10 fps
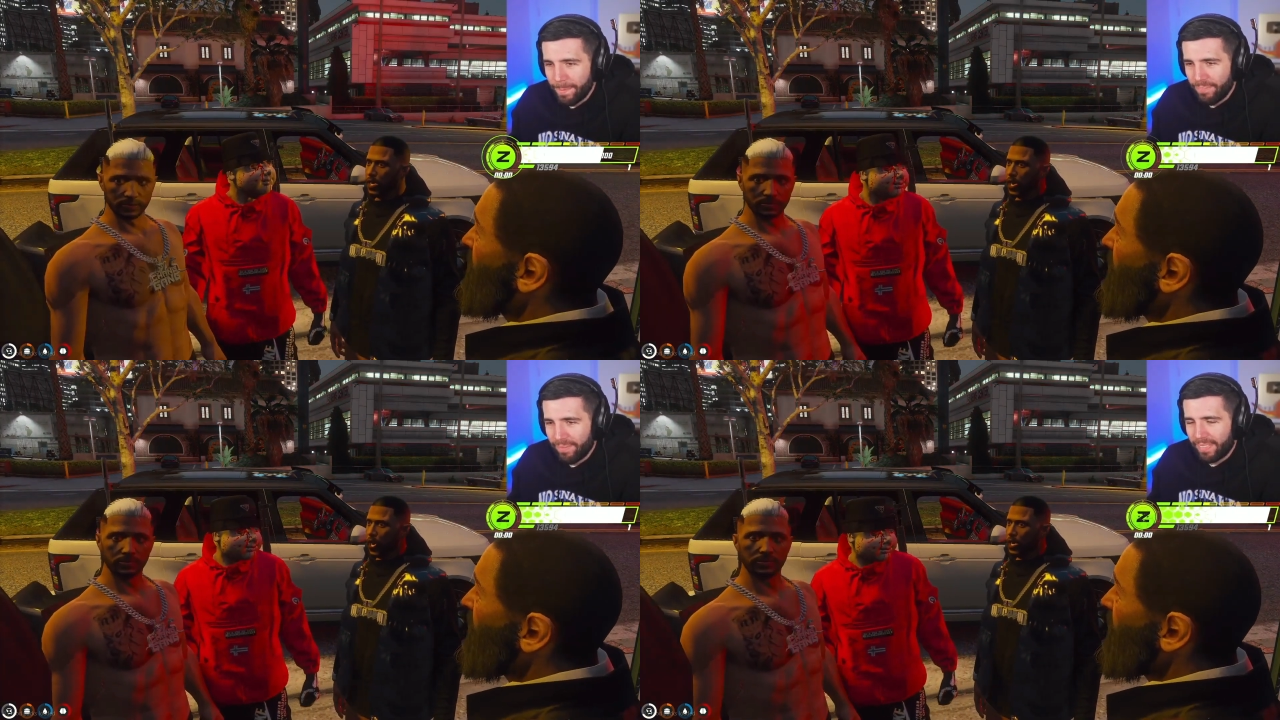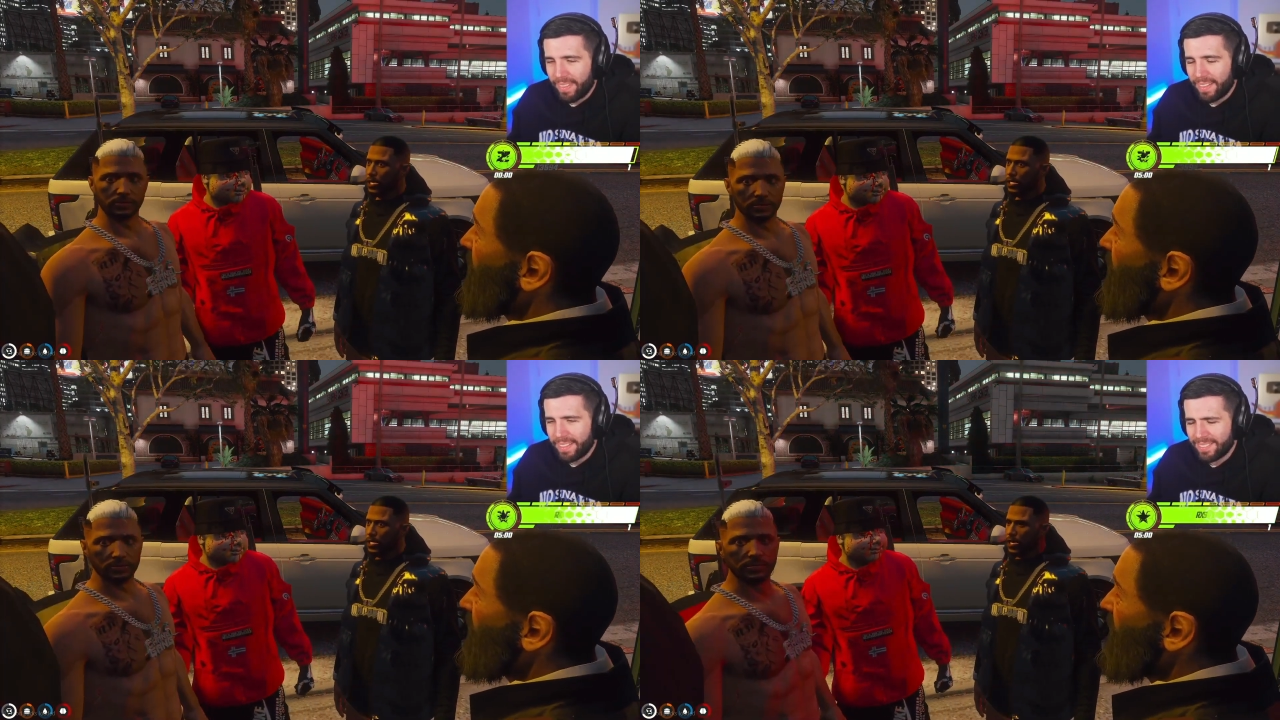Speaker 1: of
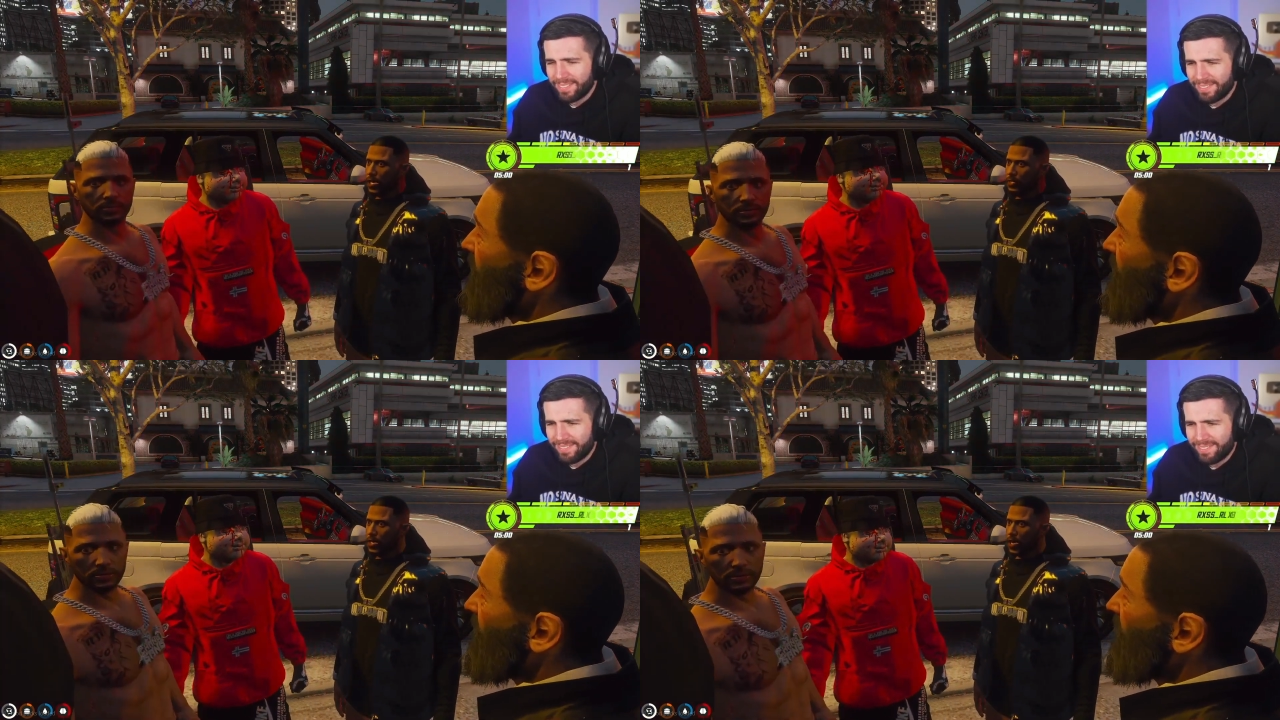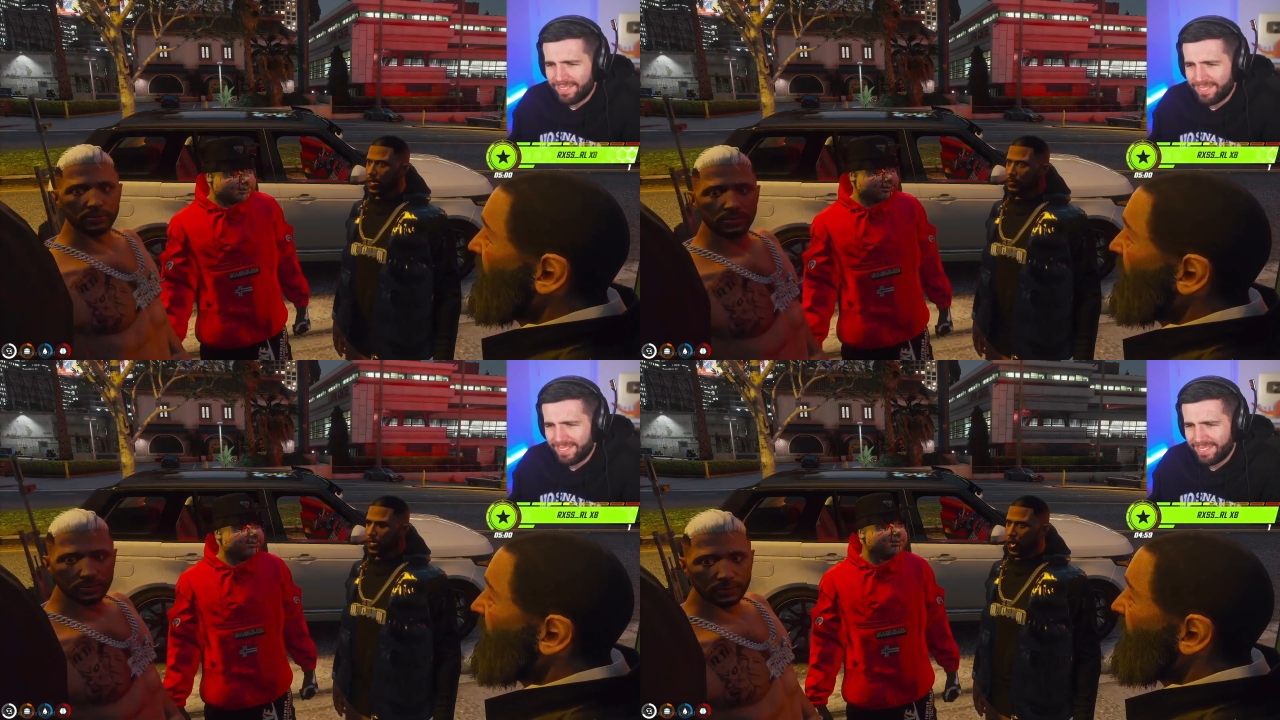tea for
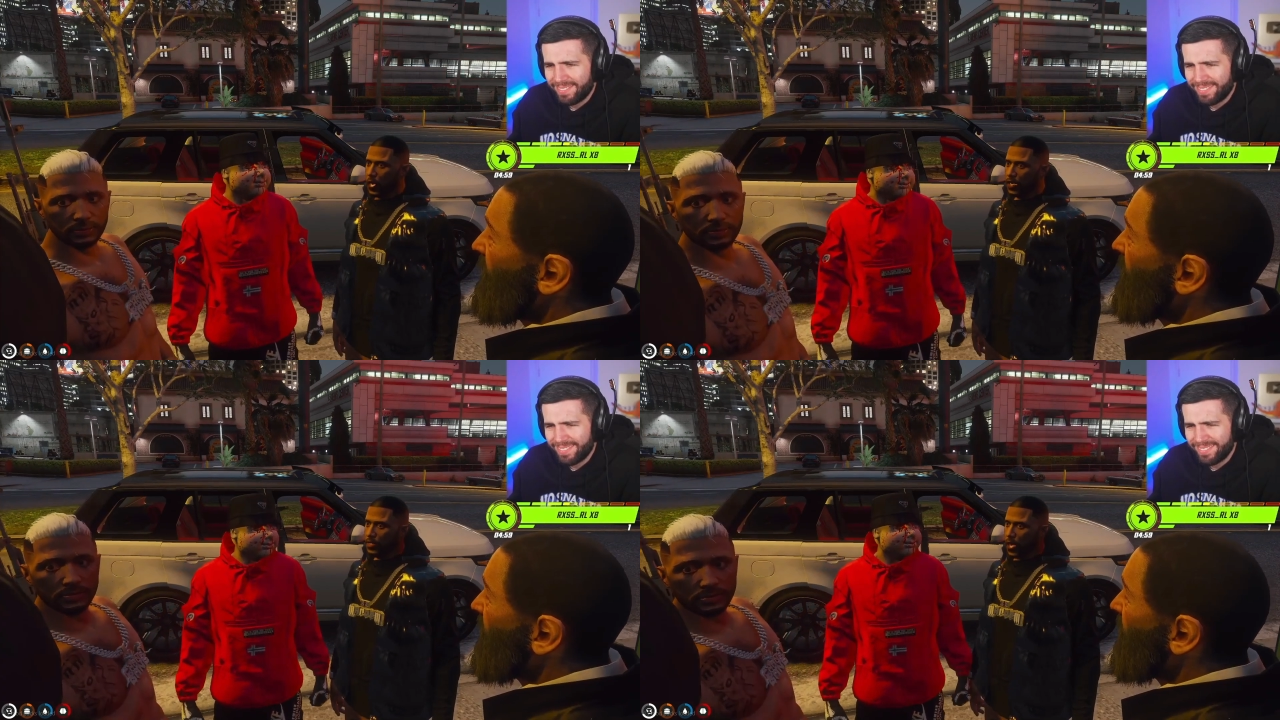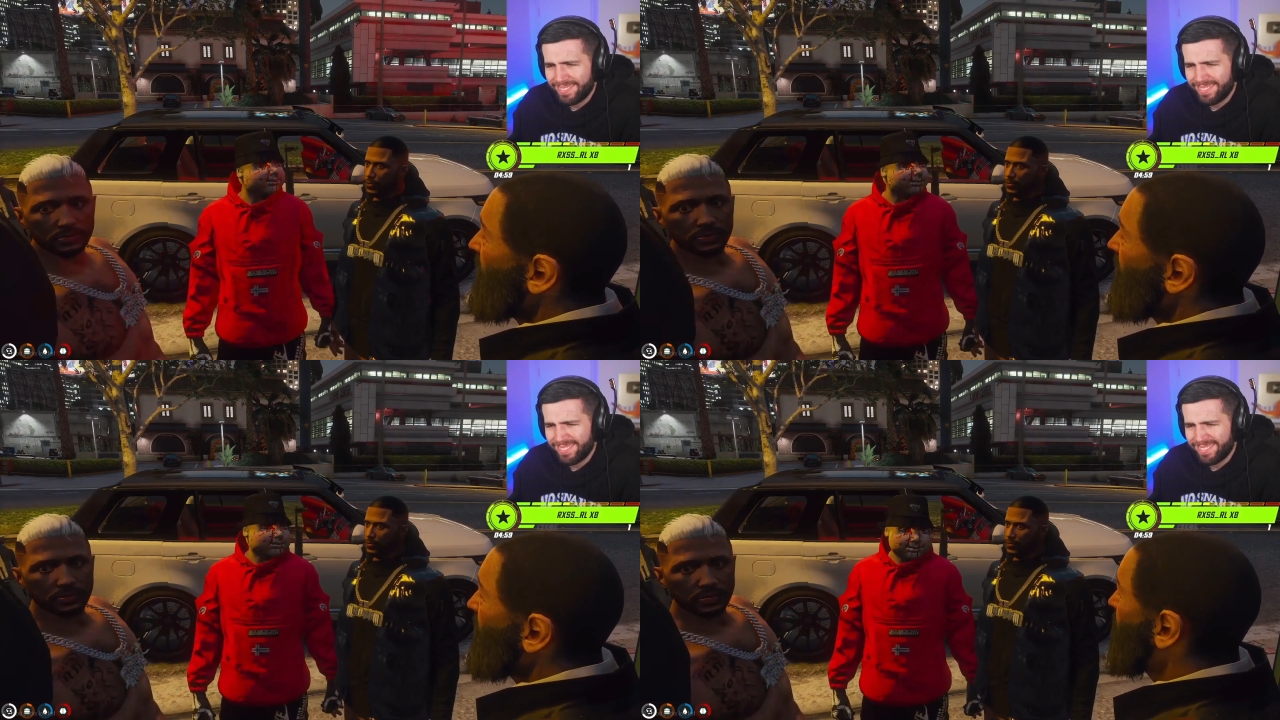people and
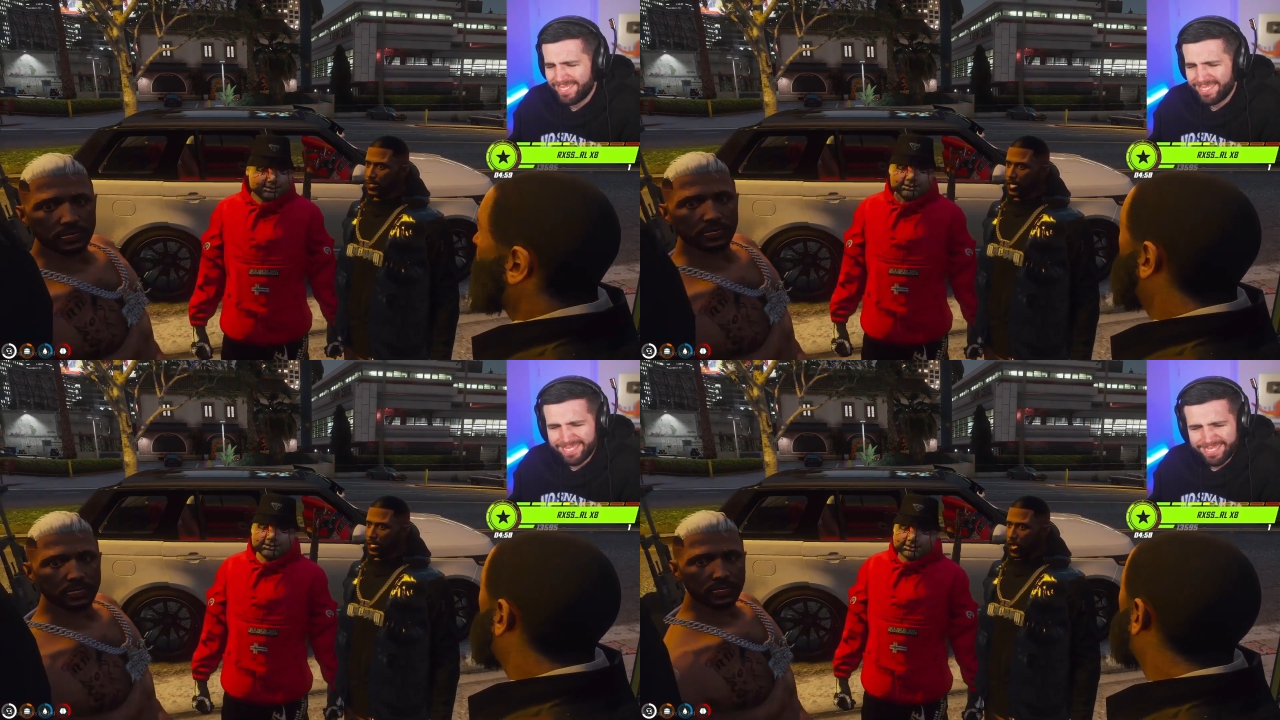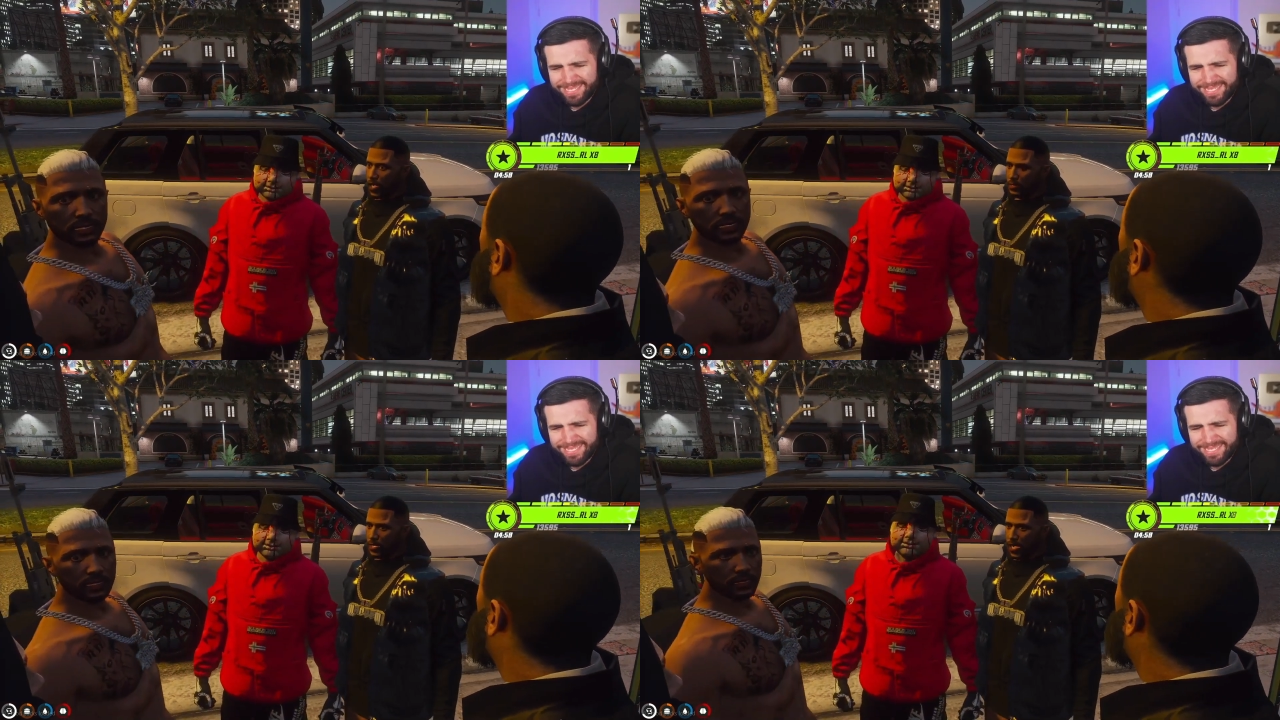
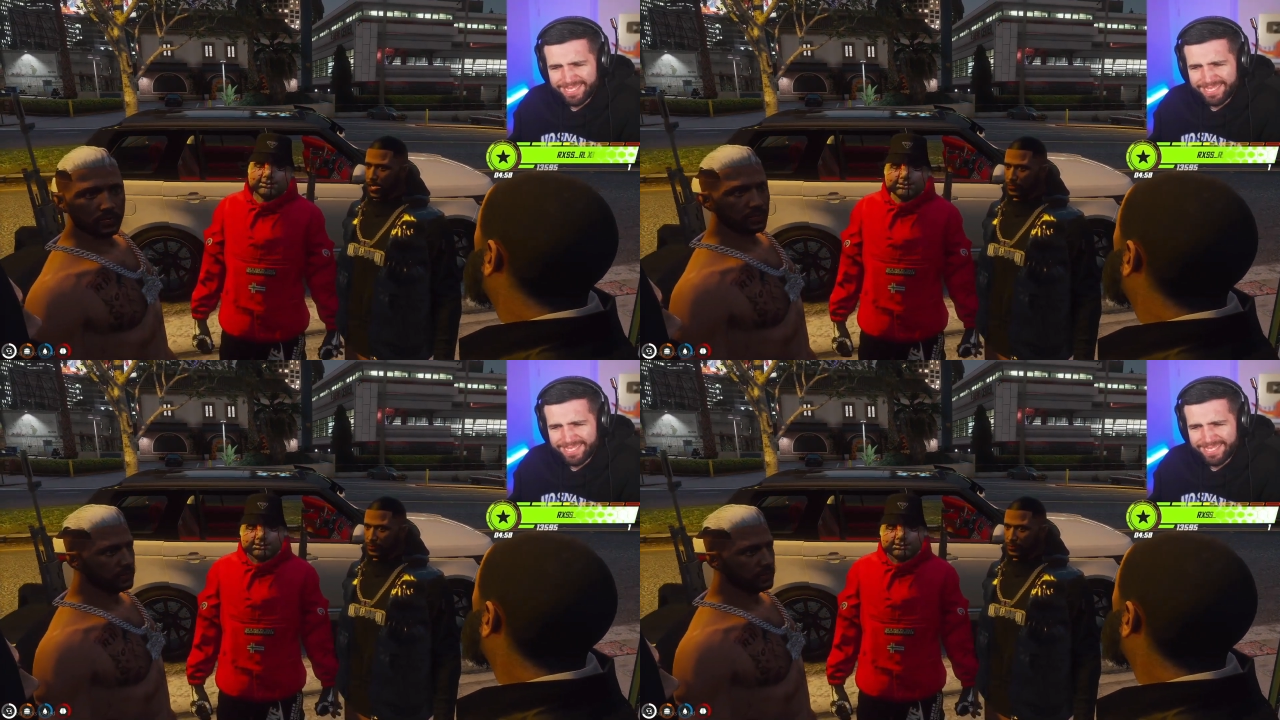scones.